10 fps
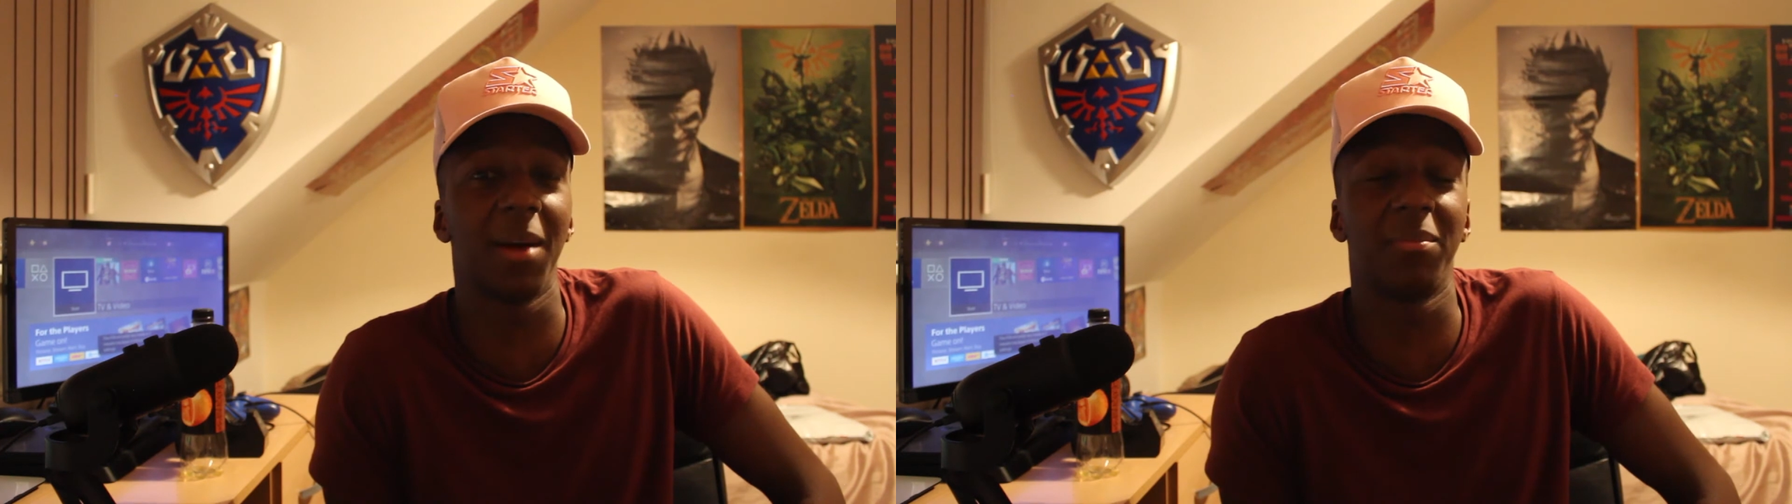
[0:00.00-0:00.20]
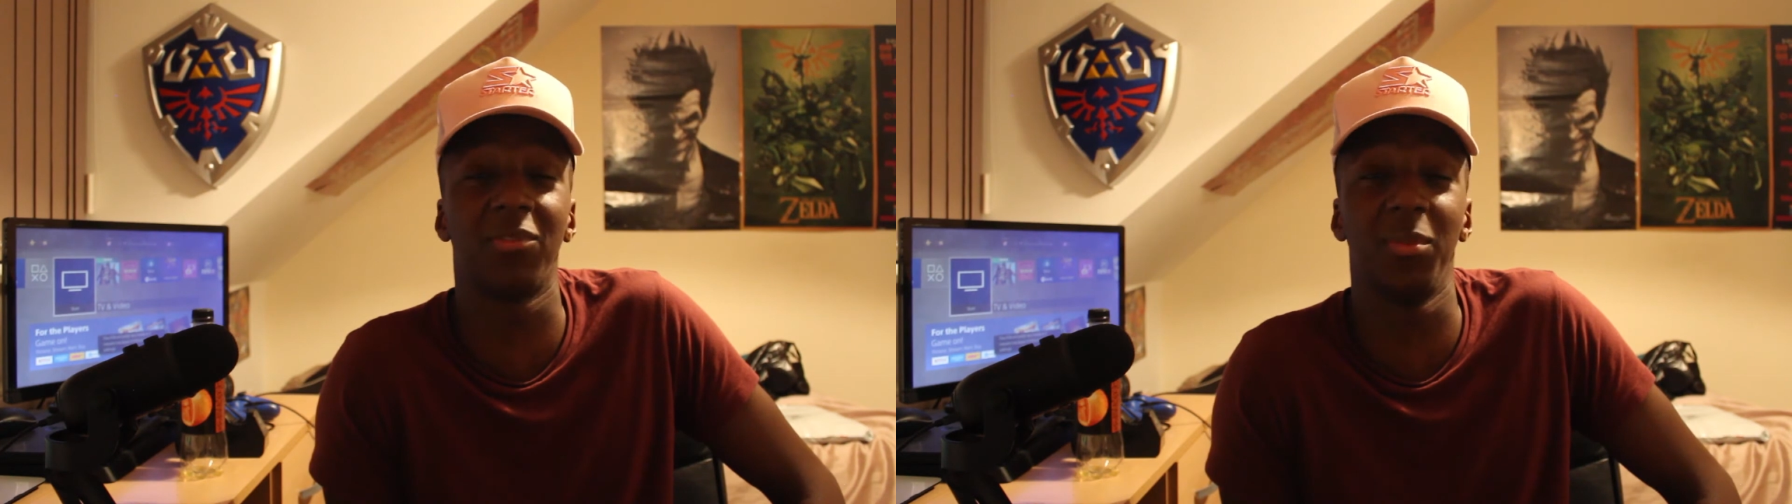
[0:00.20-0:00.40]

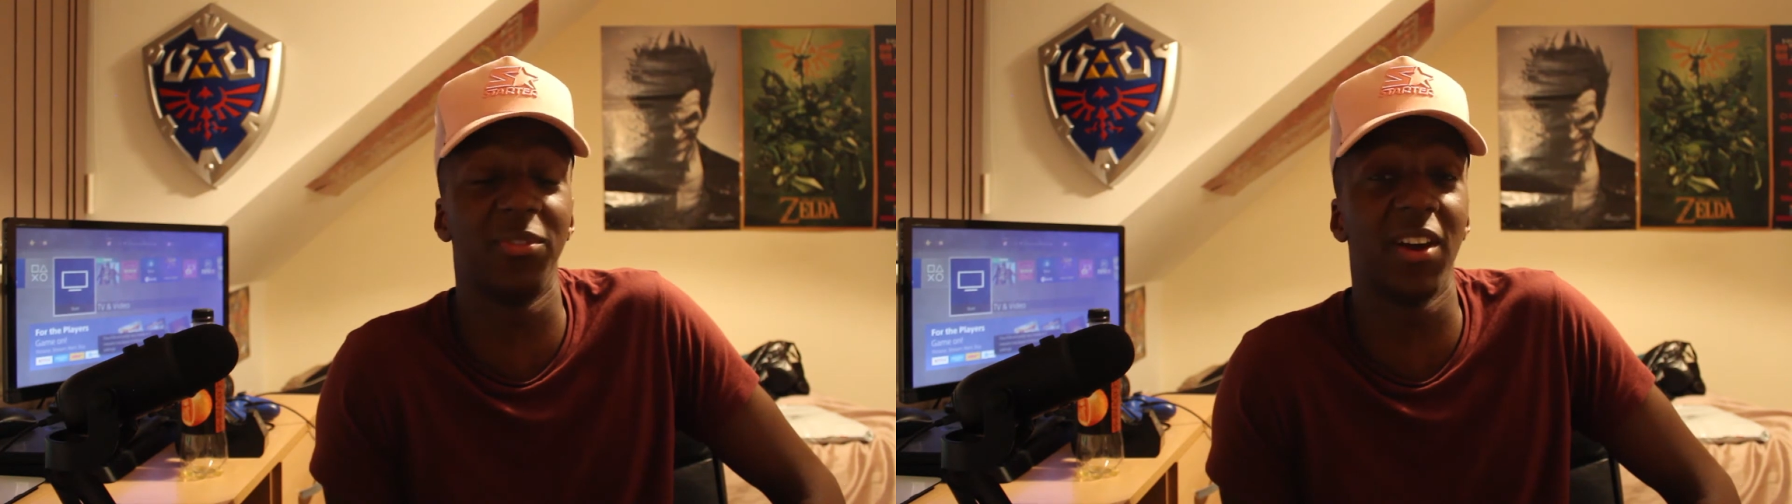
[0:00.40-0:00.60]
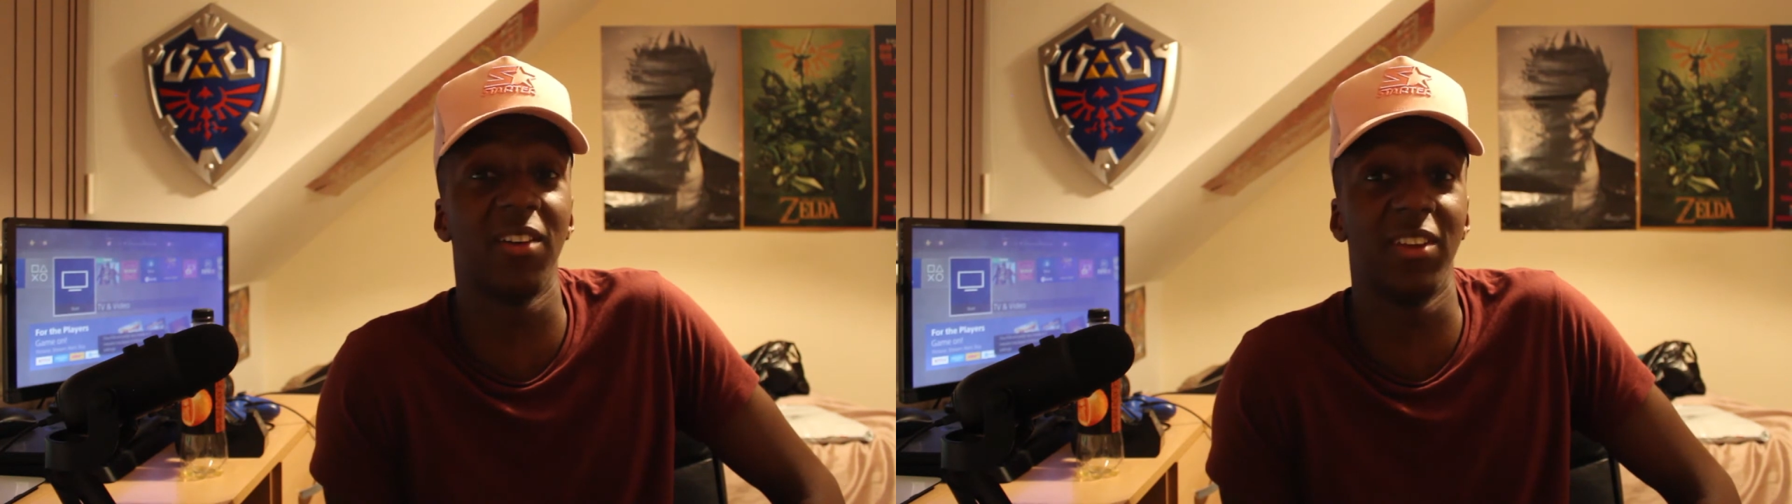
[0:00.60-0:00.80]
And to be
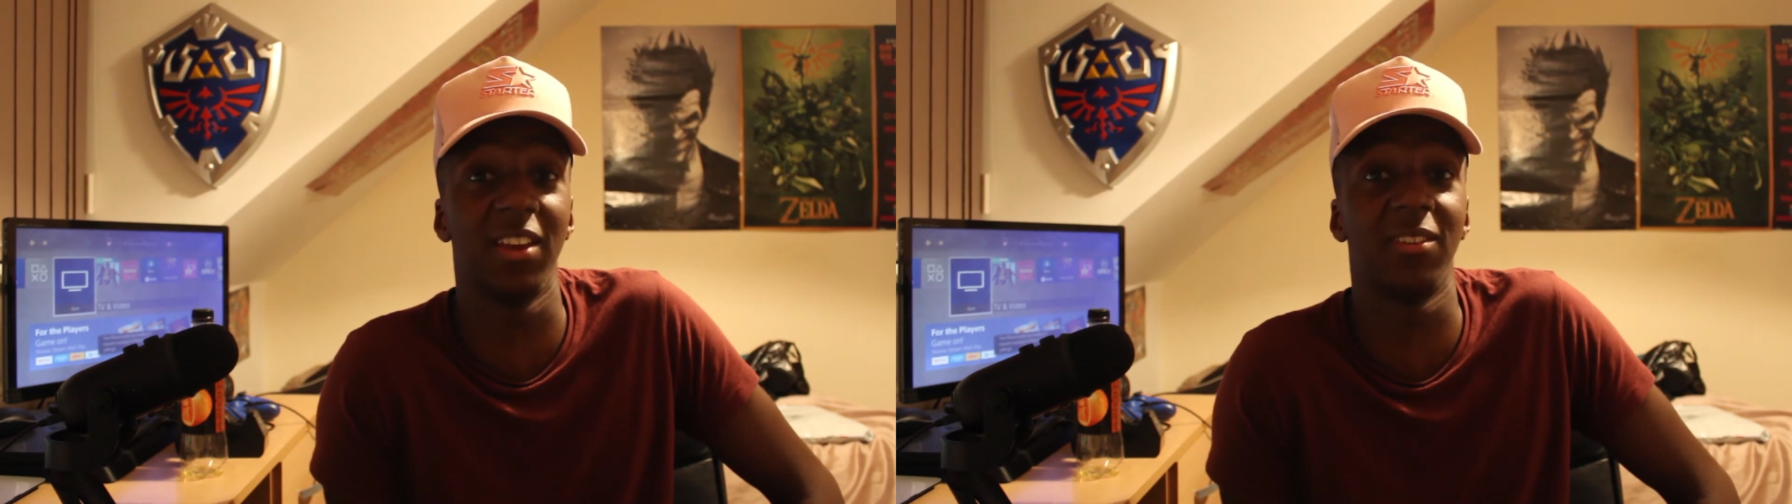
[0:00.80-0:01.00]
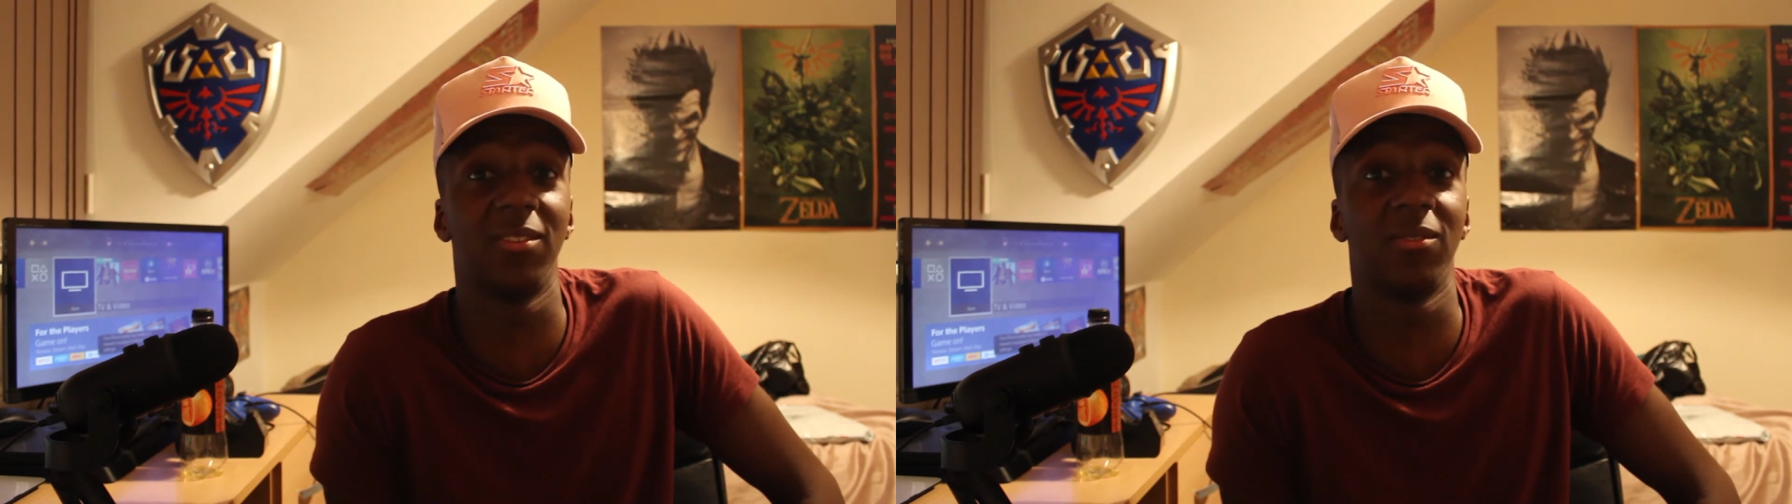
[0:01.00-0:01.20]
fair,
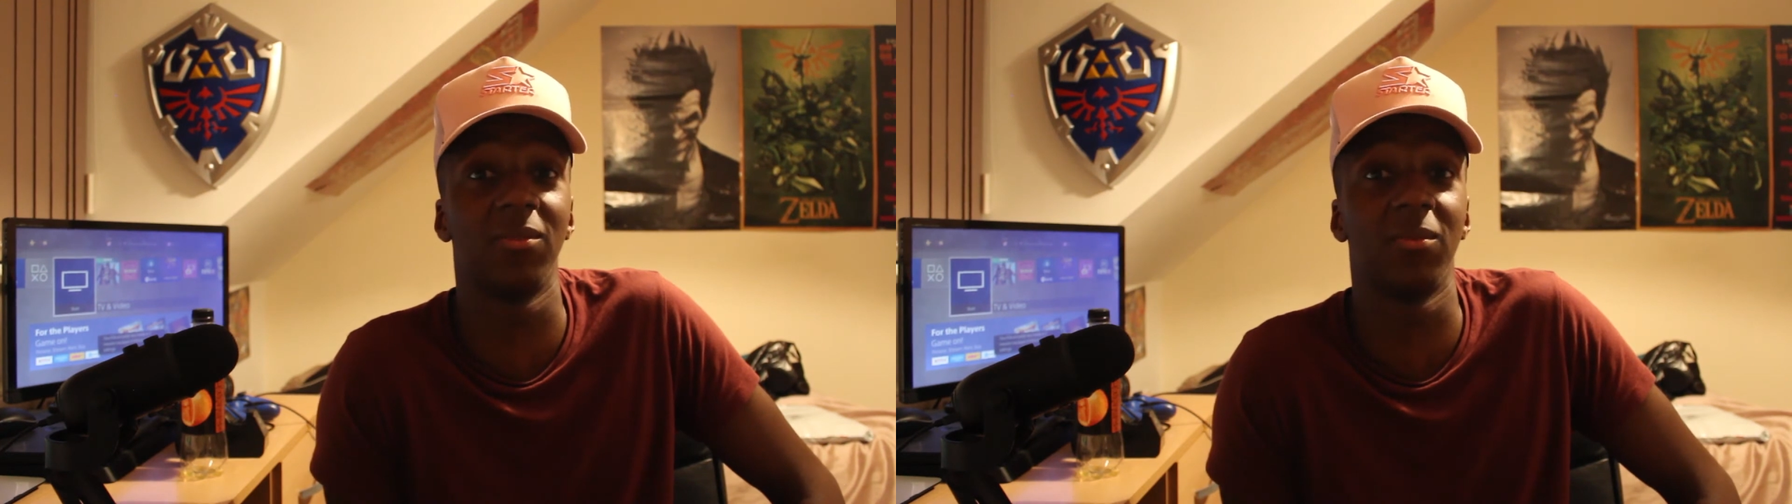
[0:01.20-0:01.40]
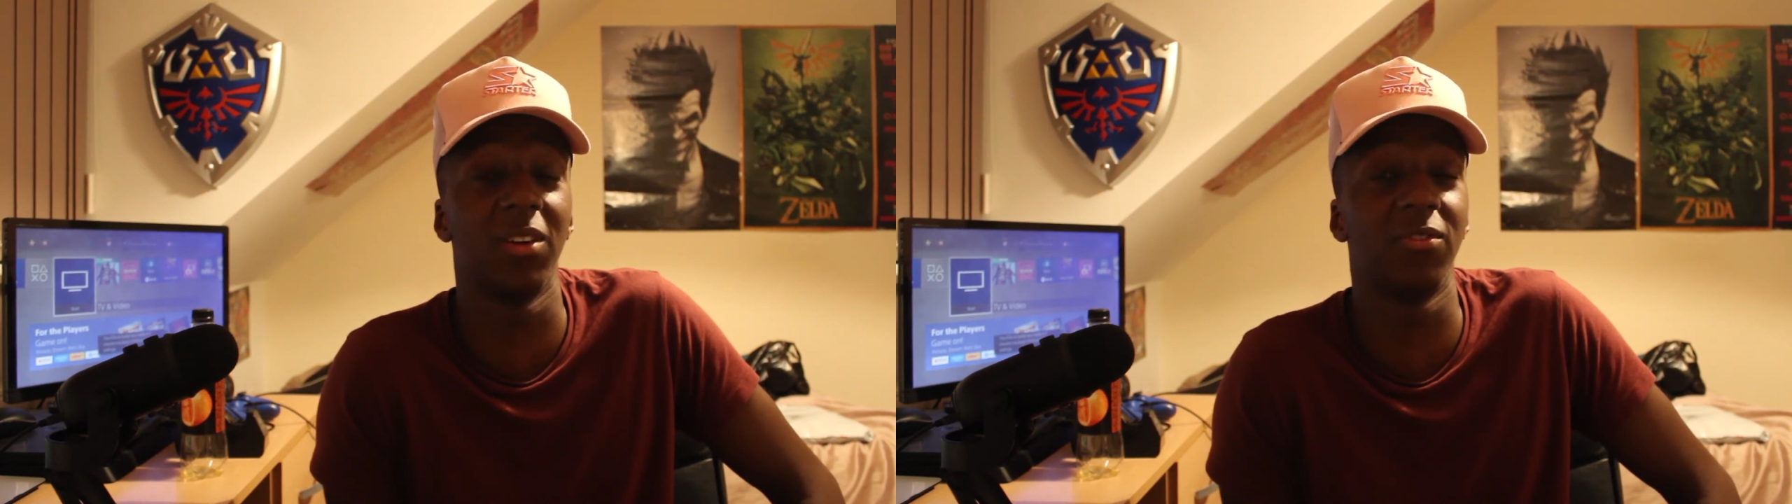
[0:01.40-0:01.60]

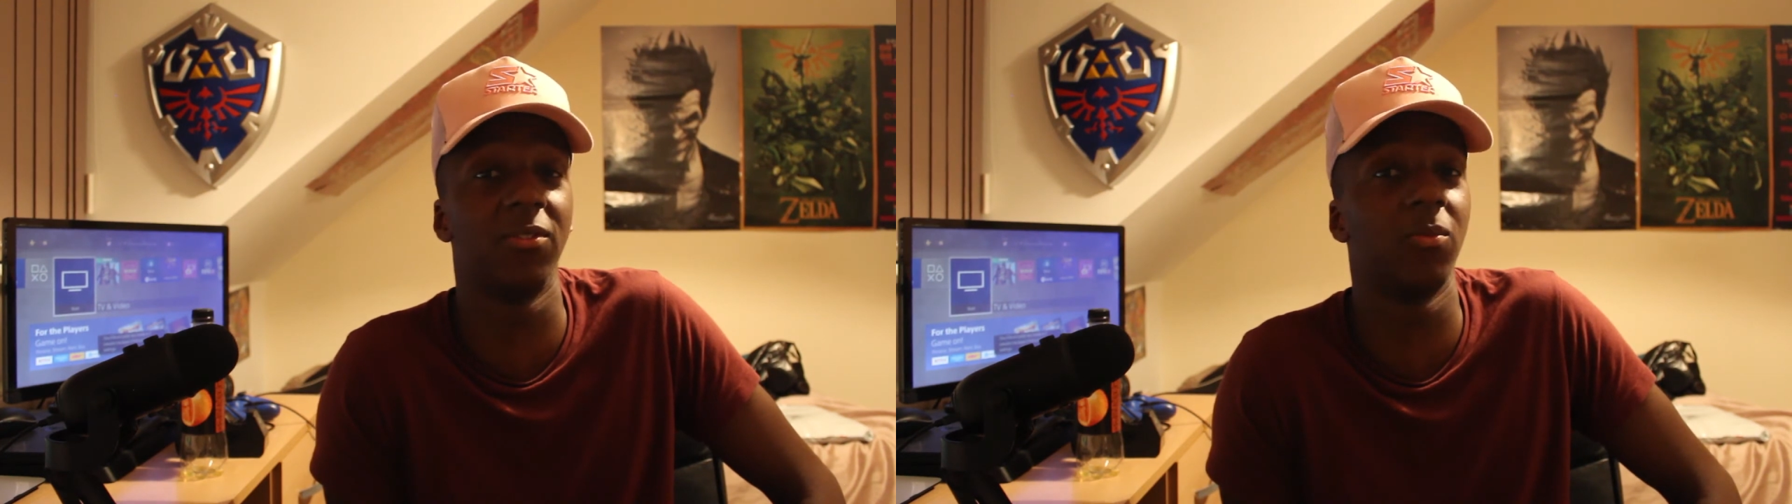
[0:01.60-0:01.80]
if